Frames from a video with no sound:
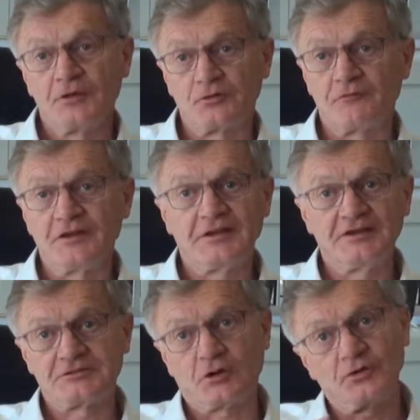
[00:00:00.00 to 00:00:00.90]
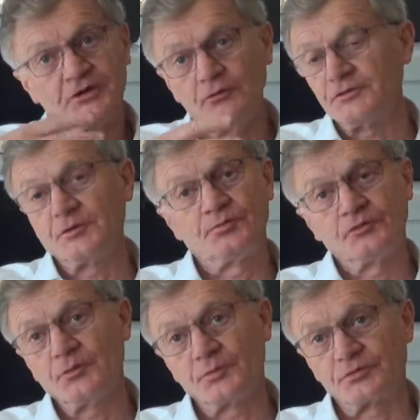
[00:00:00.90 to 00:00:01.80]
So I think it's a continuous
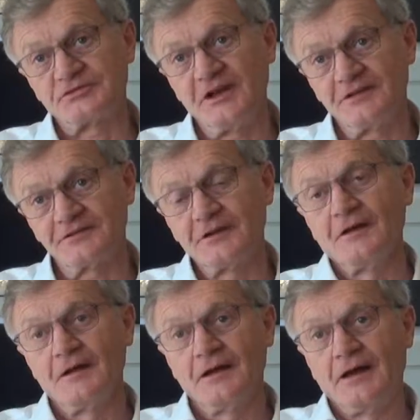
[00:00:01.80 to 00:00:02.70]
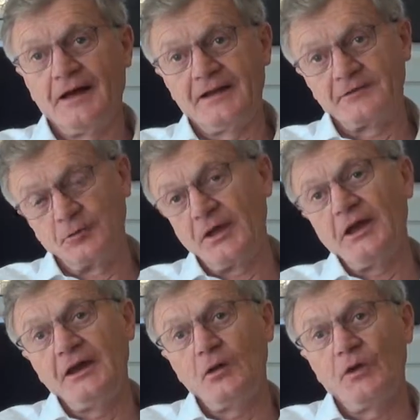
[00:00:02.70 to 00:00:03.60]
improvement process. And at the
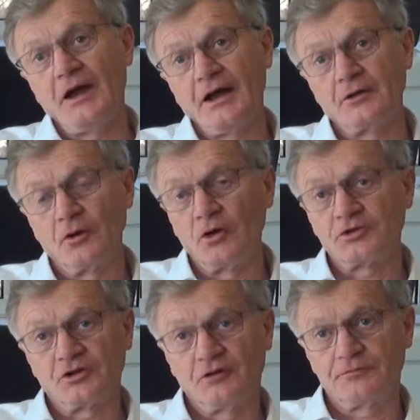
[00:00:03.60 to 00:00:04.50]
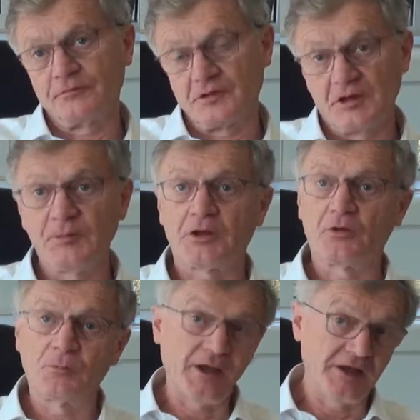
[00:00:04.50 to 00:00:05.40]
beginning we had a lot of
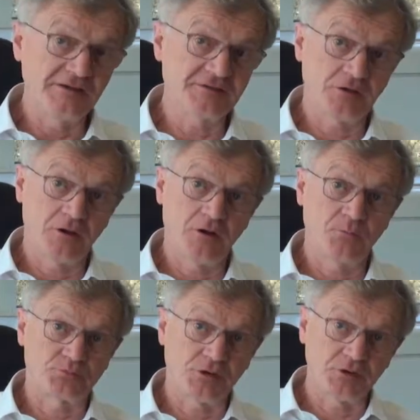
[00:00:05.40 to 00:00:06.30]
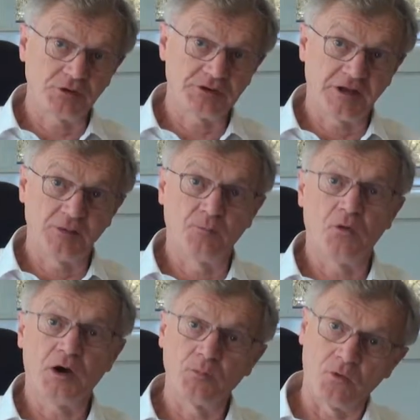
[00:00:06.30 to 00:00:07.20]
chemical-based product, and
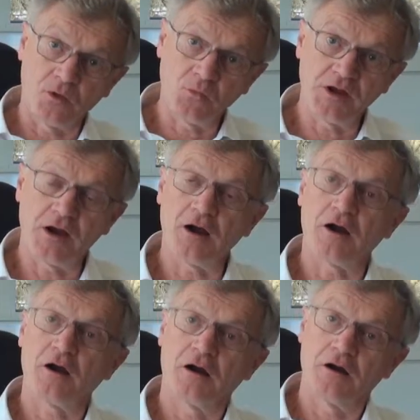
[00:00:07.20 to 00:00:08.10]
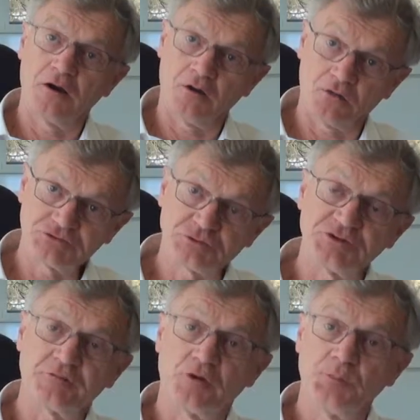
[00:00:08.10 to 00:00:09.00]
more we are also
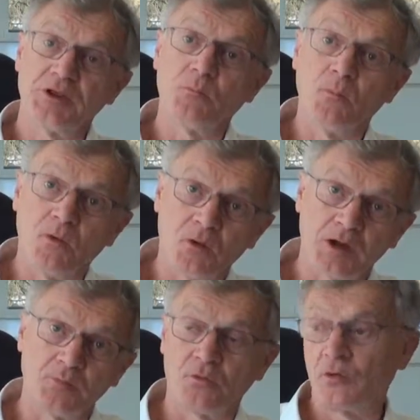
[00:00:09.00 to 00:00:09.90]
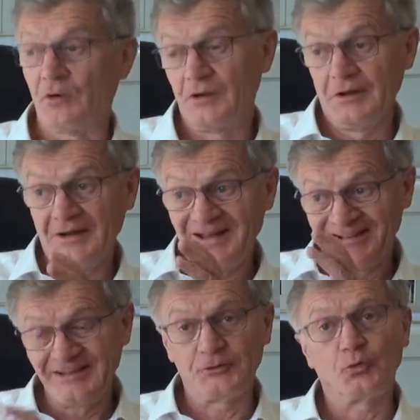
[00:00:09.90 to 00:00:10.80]
developing more and more
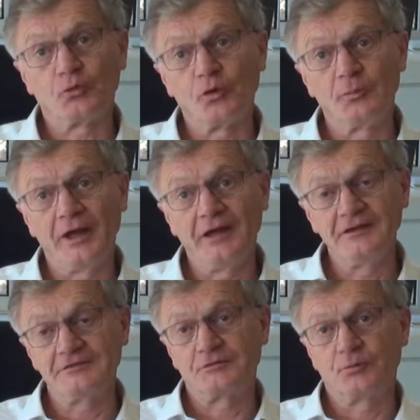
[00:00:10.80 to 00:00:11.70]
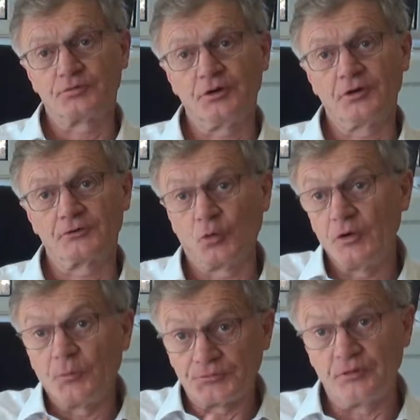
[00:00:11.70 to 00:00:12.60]
natural-based products. So
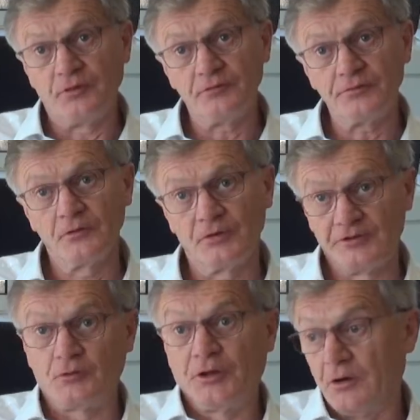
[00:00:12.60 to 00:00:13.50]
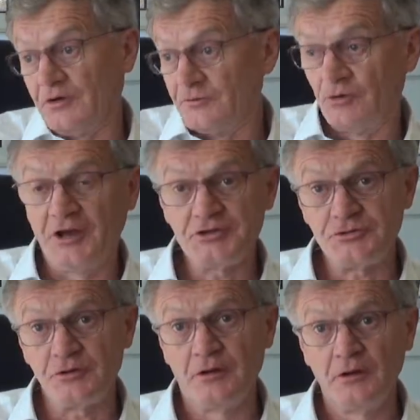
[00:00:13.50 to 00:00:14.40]
we observe what is going on in the
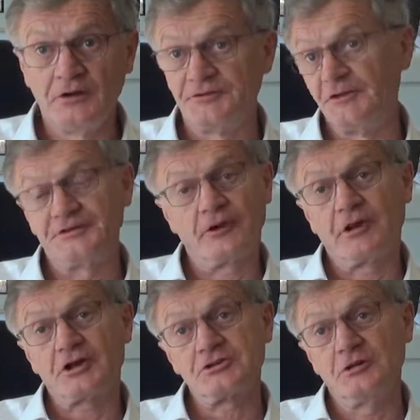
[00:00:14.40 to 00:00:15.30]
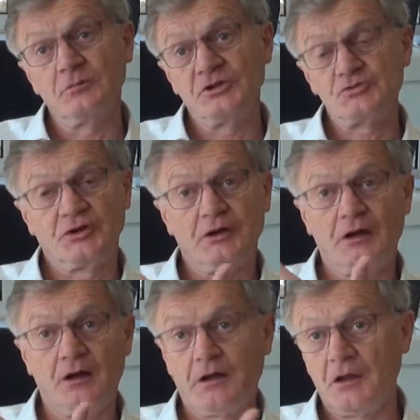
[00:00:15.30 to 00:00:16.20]
nature, the interaction between
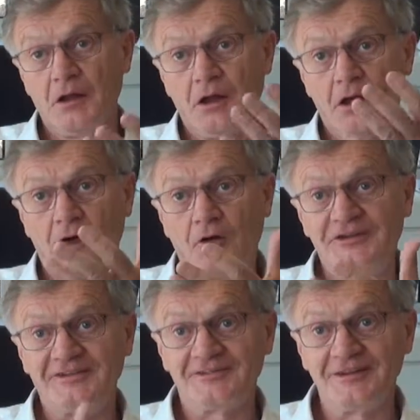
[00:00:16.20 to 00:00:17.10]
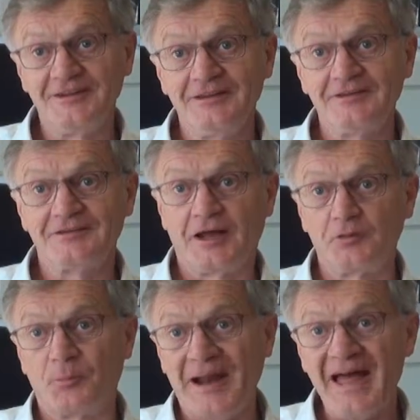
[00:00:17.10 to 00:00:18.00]
a disease
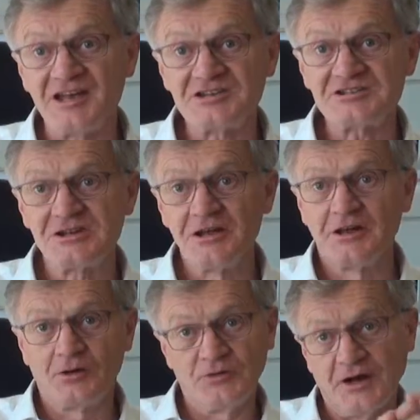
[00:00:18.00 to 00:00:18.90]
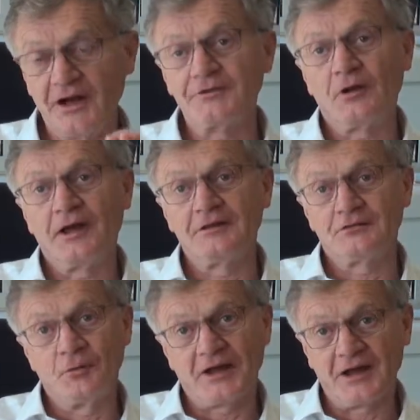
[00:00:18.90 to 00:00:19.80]
and a plant. We
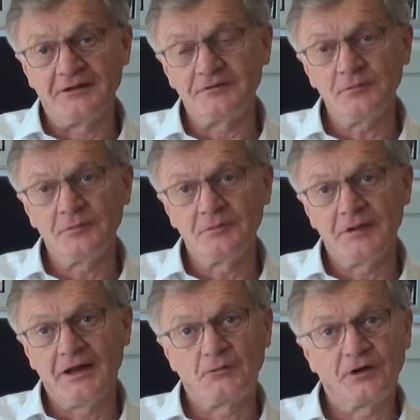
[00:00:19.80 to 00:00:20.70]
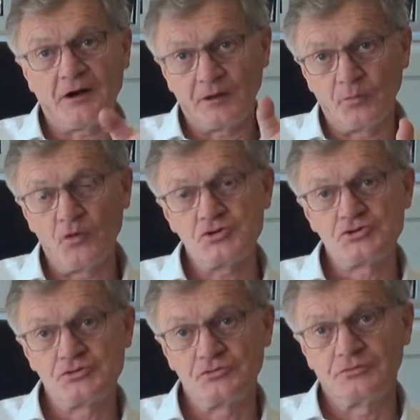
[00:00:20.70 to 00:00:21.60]
isolate the mechanism, and we are able
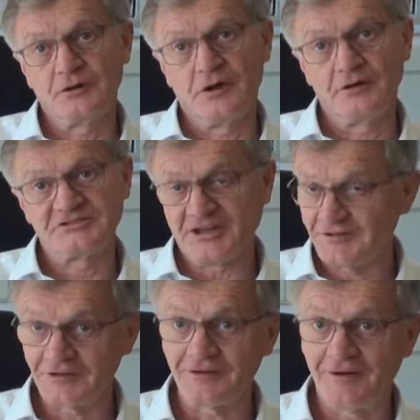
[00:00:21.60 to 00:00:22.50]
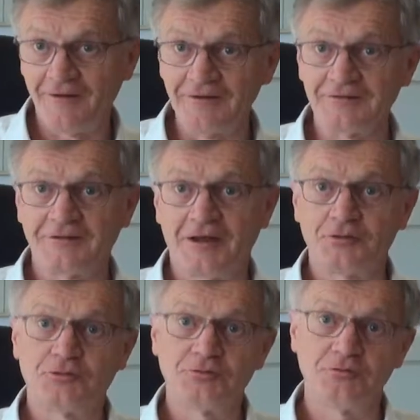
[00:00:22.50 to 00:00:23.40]
to synthesize
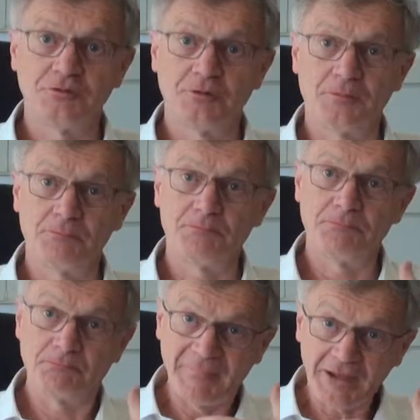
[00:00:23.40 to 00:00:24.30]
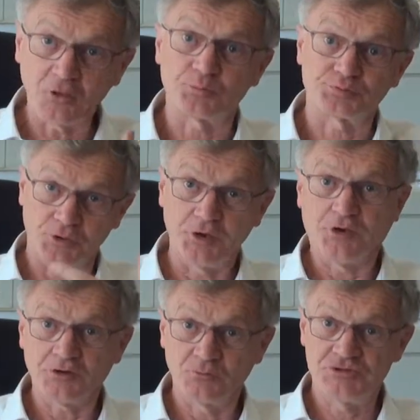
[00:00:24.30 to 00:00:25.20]
and to make a
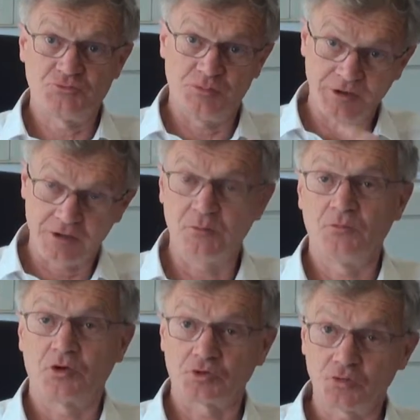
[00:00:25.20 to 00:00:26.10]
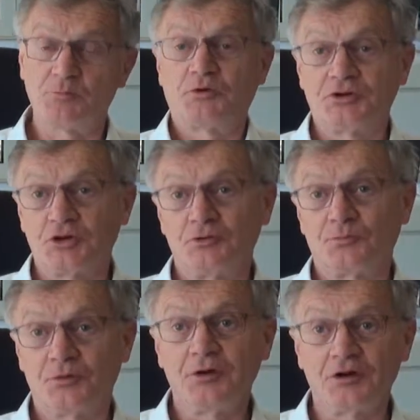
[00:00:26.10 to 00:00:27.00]
product which will become a crop
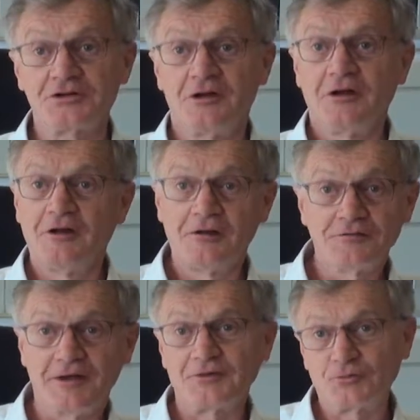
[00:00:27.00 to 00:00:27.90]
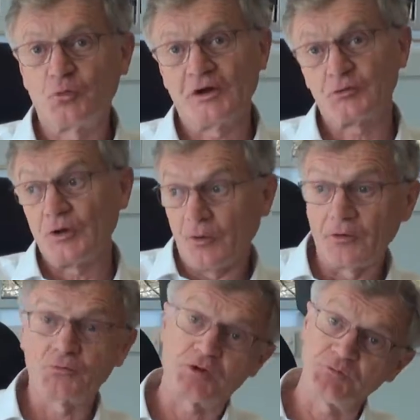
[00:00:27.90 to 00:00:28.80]
protection product thanks to what we
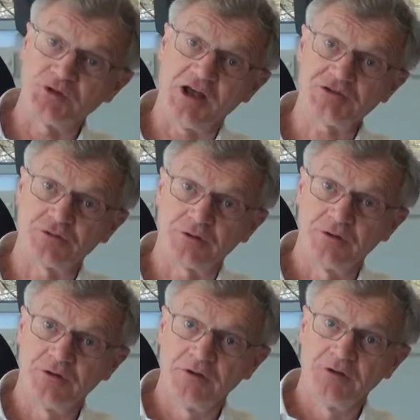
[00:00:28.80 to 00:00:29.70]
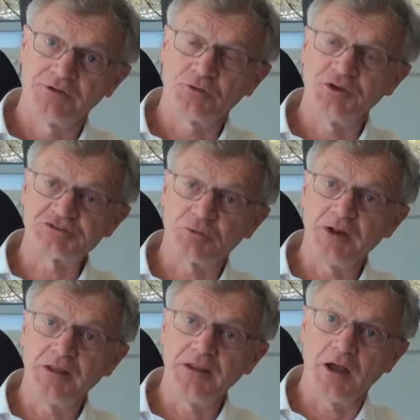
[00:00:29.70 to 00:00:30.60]
learn from the nature. So it's
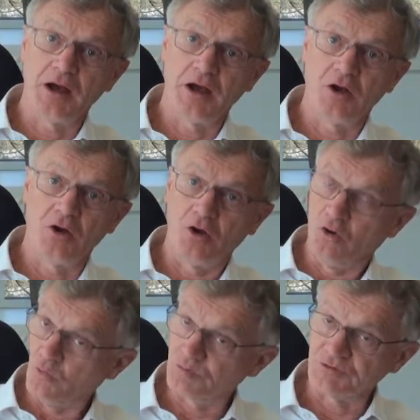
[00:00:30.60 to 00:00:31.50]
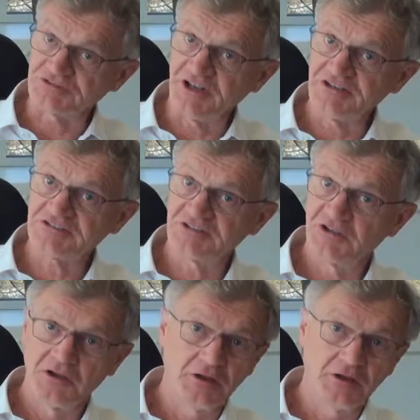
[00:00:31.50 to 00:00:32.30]
really a long process.